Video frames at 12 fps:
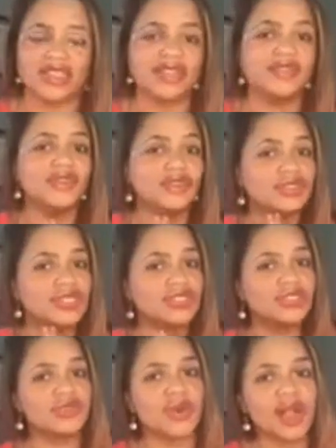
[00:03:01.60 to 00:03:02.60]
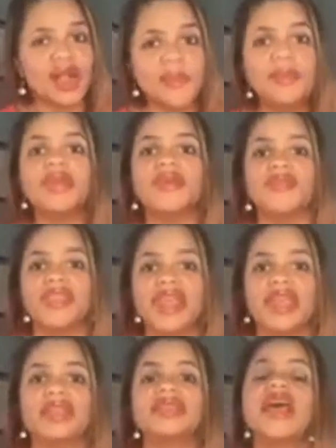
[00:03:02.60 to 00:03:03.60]
if you just do a couple of
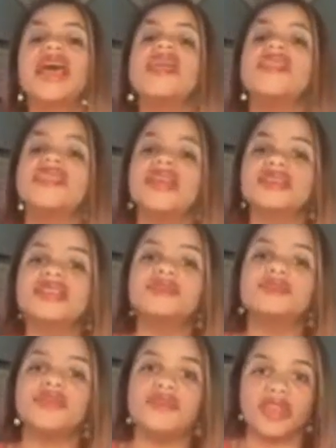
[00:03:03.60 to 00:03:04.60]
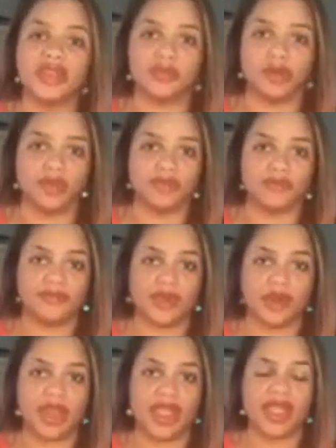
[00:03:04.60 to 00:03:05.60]
things, this is preventable.
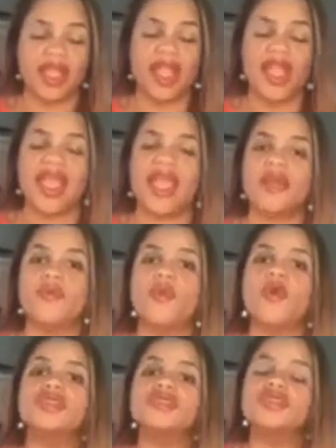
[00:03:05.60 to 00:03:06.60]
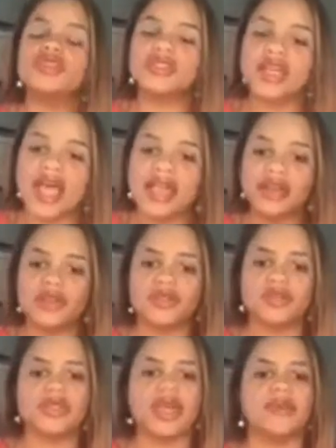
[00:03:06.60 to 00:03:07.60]
All right, and once you're
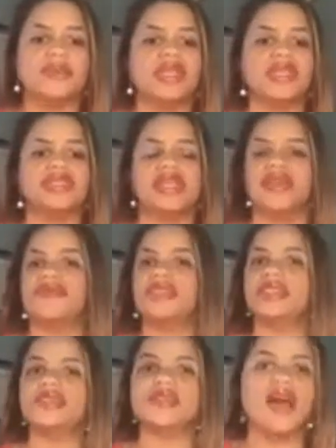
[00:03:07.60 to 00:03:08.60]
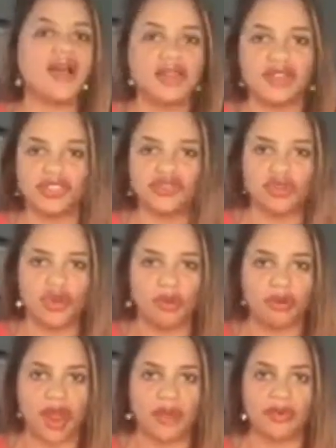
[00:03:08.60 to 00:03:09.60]
diagnosed with diabetes, and if it's not
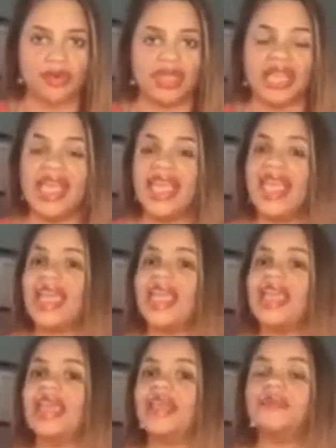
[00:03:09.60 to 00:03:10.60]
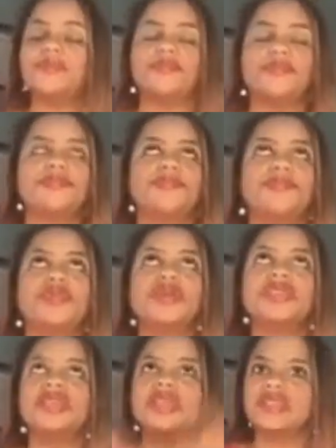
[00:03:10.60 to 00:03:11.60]
controlled properly, it
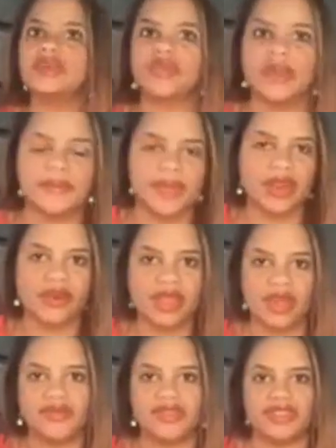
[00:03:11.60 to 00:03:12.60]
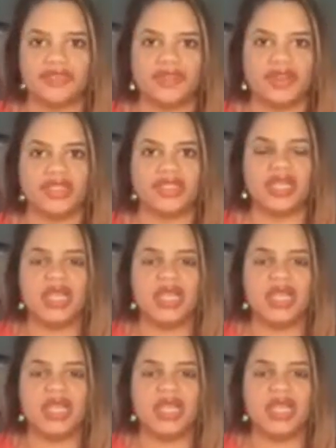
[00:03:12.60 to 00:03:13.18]
presents with a myriad of different